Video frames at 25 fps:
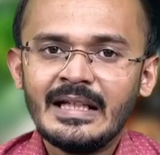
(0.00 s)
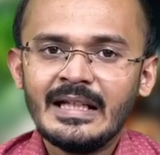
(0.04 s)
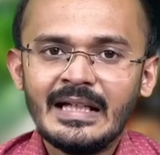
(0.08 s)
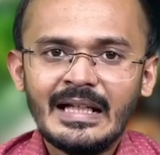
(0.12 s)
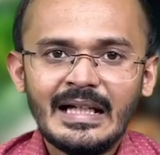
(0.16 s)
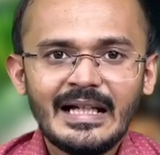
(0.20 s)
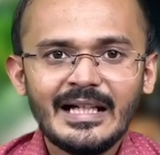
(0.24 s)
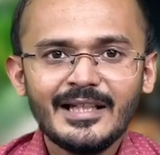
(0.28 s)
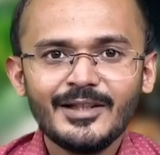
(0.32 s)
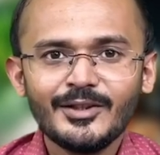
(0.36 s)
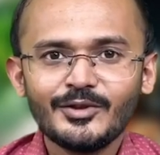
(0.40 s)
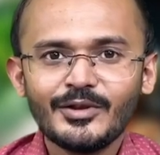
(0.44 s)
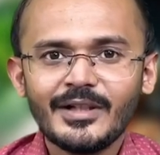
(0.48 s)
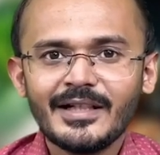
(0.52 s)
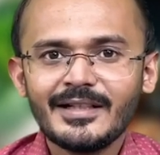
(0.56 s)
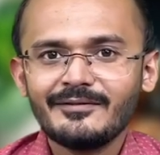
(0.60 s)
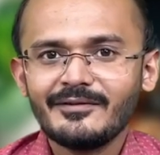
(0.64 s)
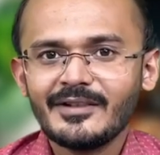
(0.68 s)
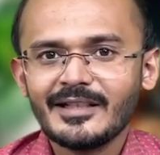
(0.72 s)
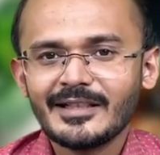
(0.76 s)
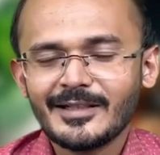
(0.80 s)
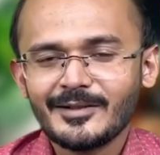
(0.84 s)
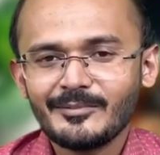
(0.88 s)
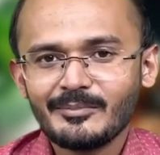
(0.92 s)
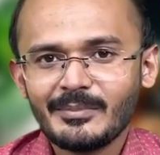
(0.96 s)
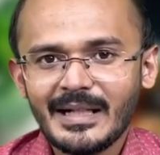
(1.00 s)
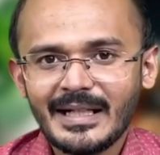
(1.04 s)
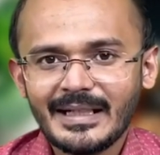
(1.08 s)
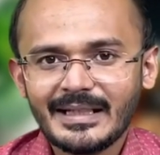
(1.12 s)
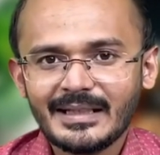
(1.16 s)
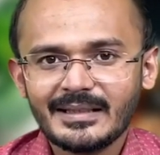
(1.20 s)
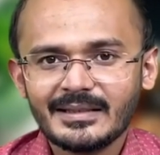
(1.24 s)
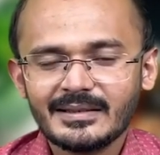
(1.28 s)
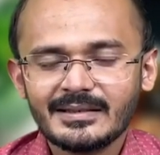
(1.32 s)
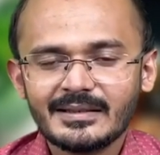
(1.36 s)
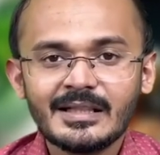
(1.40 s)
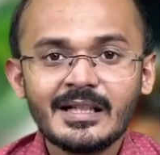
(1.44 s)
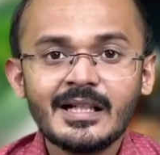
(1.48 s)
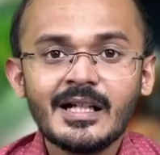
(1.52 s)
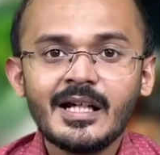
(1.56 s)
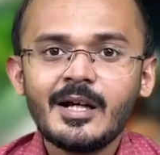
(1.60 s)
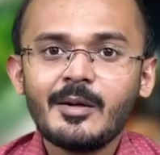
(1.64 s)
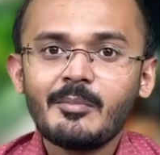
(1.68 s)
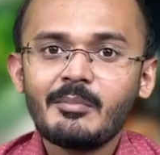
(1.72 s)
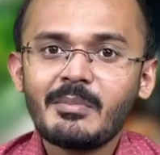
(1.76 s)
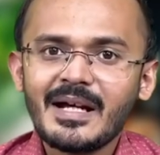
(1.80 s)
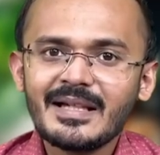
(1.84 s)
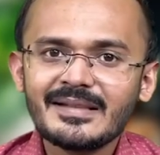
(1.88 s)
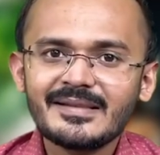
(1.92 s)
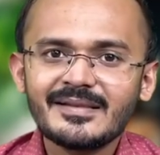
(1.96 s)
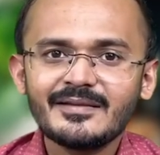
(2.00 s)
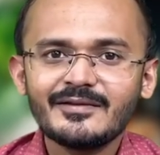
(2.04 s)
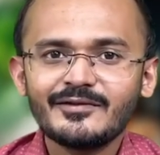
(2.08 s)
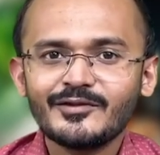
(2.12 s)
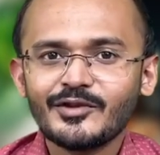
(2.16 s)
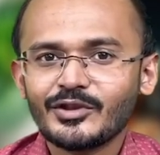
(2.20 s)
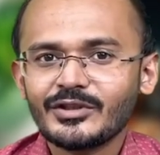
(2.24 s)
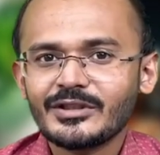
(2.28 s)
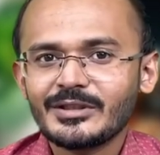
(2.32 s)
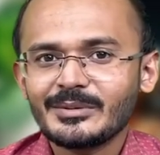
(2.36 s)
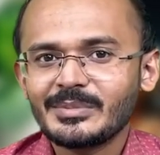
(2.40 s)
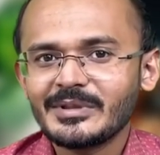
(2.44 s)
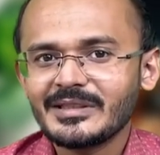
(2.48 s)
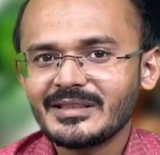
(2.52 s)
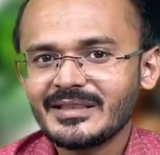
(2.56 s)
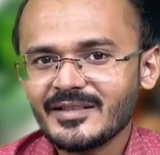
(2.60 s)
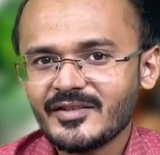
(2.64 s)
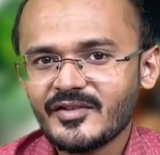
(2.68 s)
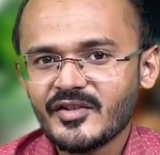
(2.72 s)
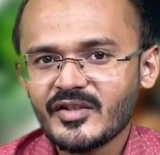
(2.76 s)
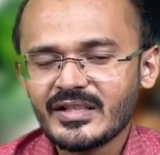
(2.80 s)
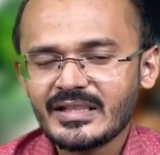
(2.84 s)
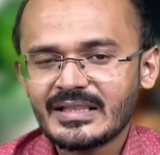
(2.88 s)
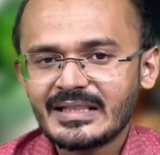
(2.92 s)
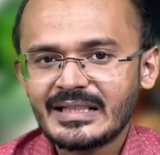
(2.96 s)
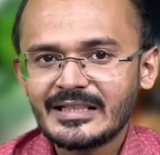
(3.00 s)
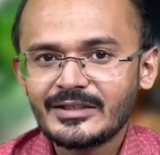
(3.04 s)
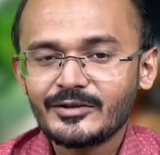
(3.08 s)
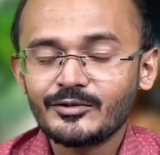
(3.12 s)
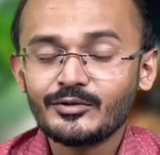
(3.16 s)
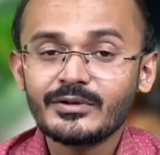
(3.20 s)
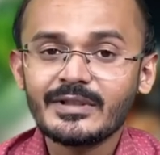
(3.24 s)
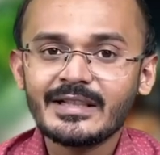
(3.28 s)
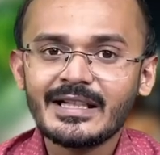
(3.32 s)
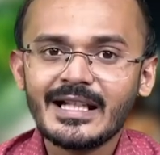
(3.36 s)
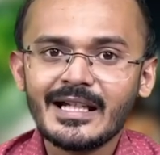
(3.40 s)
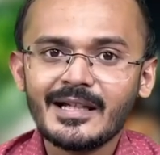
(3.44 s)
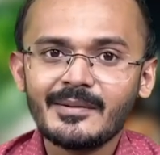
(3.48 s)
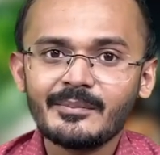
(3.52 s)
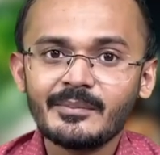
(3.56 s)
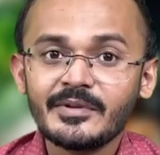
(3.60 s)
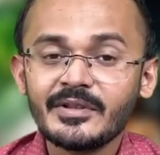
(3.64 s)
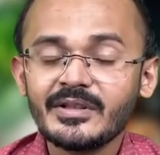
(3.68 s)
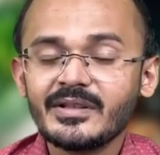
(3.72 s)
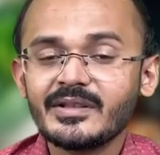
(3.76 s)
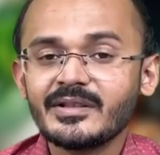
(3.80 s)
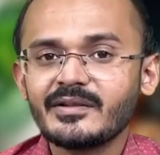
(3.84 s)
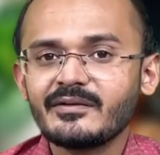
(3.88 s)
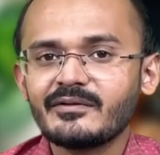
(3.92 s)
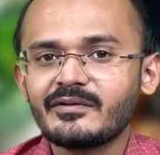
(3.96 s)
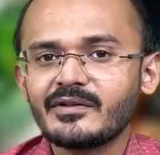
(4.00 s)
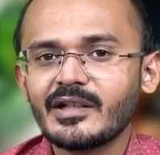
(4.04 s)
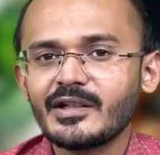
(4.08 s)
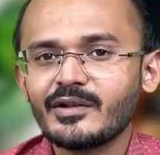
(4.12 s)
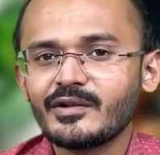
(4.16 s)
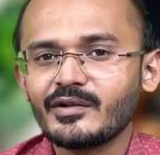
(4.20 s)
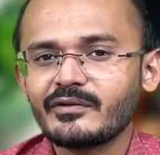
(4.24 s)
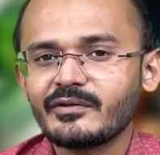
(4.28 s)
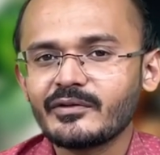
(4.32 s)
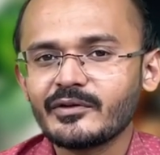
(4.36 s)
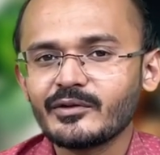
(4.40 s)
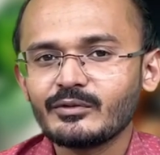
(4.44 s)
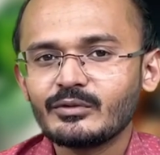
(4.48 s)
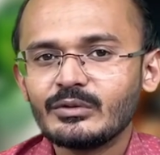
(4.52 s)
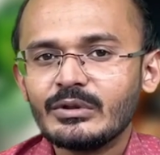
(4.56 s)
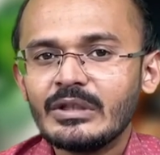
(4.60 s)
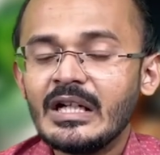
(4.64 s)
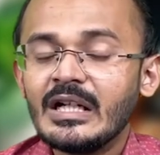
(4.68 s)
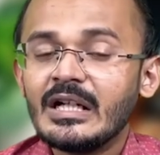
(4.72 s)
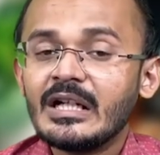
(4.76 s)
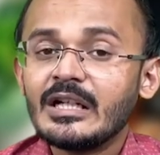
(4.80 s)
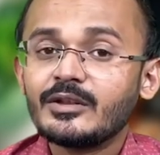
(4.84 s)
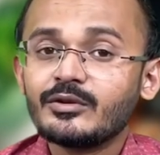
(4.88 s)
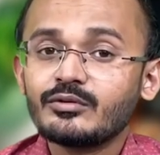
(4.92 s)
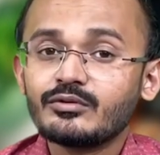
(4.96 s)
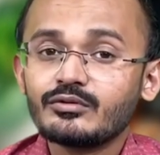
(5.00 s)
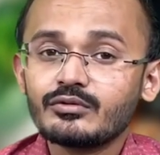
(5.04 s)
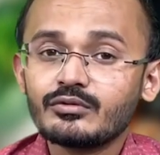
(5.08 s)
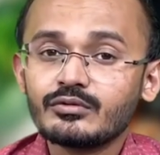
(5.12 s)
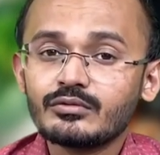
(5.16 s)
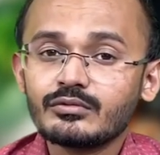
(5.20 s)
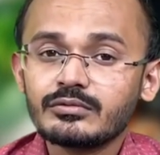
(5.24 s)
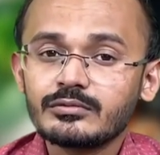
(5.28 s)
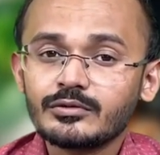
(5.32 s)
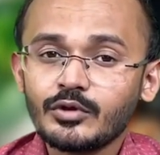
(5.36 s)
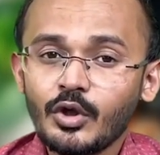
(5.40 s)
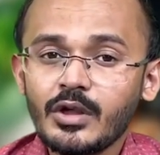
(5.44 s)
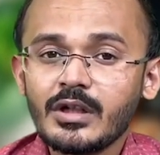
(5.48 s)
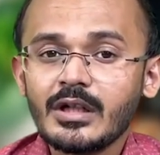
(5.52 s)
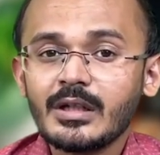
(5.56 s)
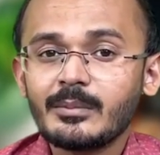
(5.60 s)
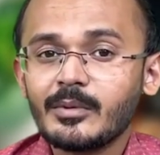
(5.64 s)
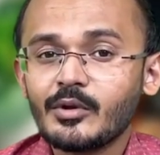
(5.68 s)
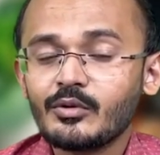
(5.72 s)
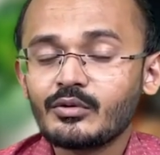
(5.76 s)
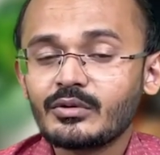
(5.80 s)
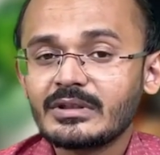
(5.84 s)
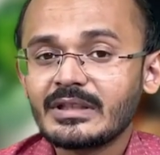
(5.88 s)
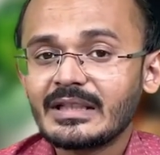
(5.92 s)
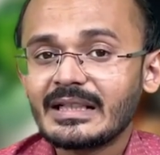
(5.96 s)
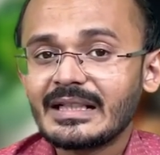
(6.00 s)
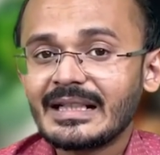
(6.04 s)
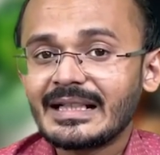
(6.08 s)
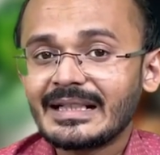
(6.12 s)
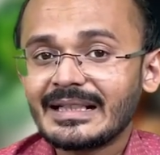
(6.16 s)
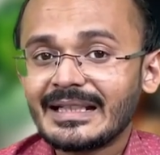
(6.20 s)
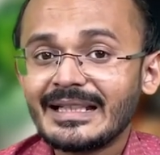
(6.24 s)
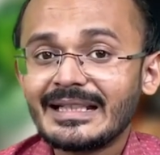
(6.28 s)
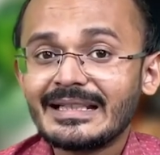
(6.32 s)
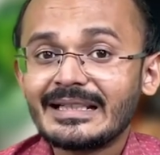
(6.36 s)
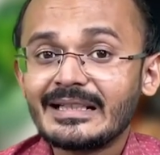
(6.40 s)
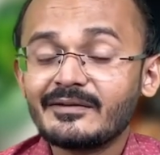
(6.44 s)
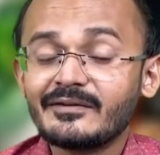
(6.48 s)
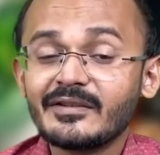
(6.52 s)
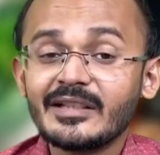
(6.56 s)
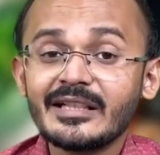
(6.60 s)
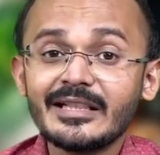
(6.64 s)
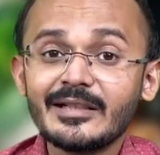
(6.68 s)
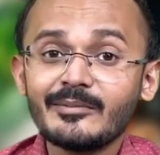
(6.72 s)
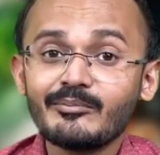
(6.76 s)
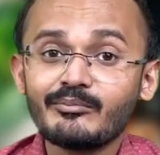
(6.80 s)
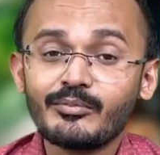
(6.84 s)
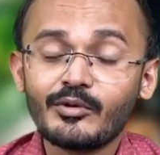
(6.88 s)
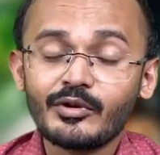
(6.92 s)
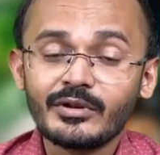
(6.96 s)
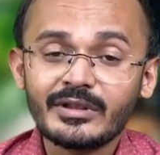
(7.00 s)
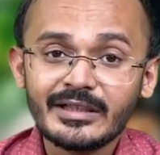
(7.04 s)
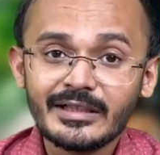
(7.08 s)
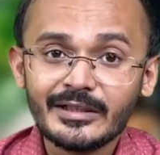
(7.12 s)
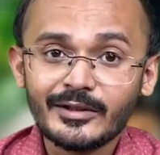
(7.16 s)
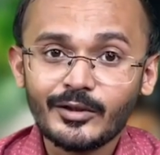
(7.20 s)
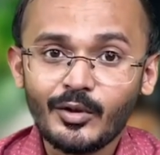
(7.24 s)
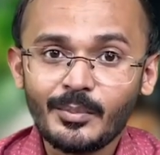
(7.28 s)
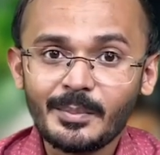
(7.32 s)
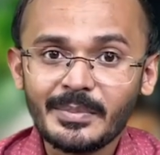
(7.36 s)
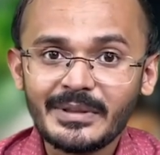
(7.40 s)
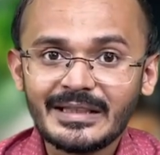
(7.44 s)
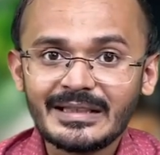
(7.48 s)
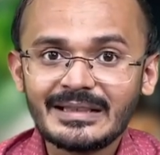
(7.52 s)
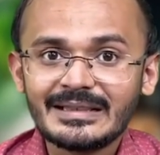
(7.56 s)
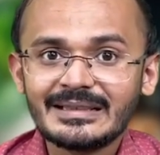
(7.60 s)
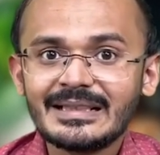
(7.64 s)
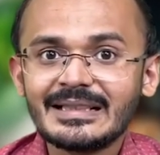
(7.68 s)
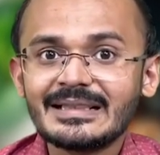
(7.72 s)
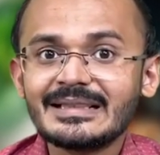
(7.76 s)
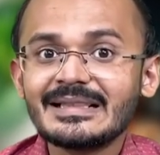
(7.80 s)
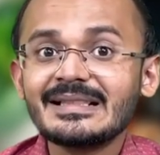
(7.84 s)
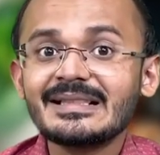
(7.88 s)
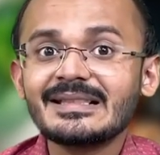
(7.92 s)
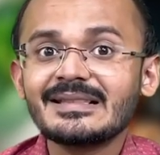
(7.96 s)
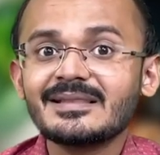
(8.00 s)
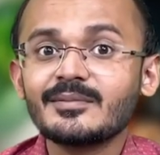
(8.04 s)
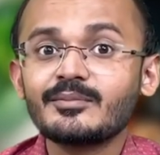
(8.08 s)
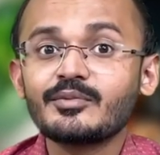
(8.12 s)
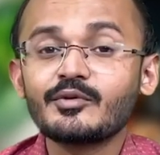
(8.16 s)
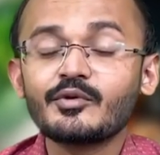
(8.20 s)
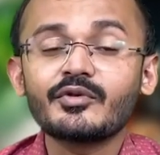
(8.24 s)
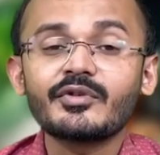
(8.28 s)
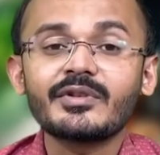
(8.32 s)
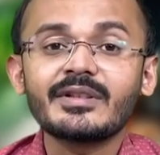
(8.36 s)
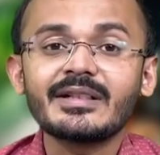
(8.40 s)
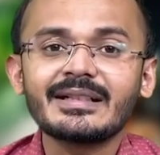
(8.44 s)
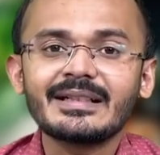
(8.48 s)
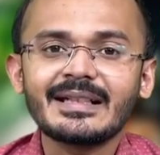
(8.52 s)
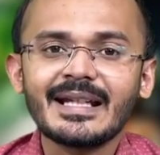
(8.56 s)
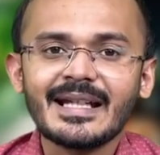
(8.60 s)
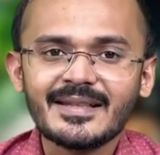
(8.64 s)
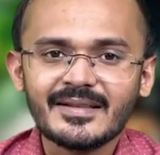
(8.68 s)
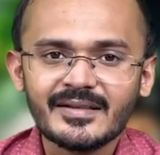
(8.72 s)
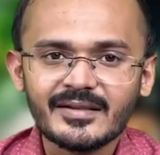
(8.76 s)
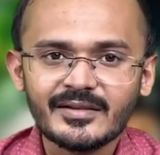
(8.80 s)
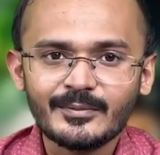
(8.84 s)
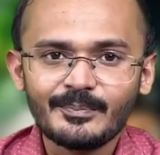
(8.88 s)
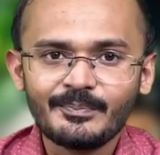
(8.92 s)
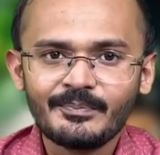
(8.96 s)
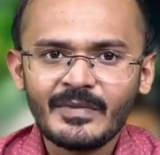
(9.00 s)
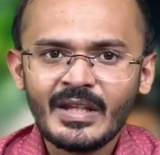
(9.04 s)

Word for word: Hello and welcome back. Myself Dr. Pratik Jain and today I am here in front of you to talk about again a very important topic that is the prostate cancer.